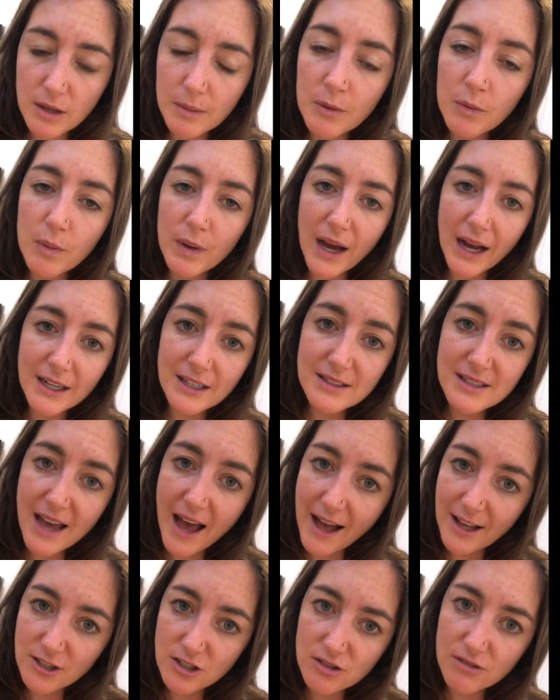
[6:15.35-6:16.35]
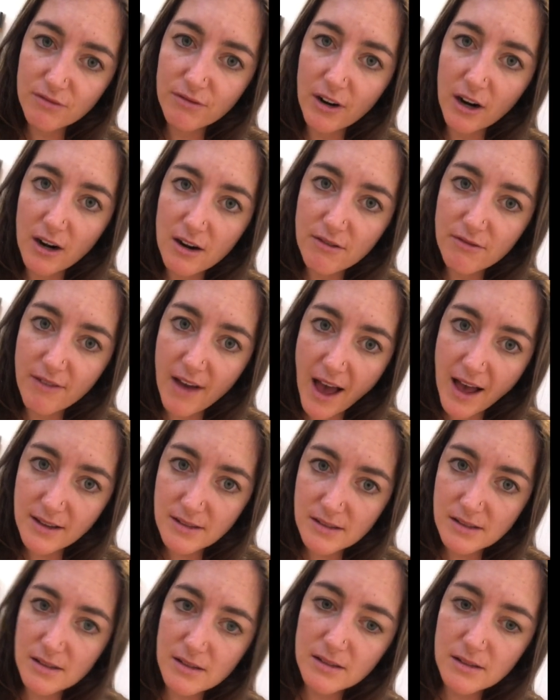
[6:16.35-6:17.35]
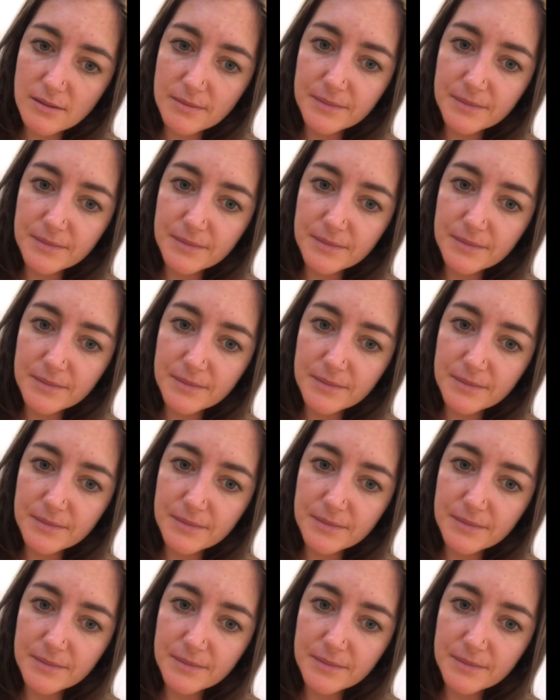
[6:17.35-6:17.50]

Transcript: I mean, we got attached very fast.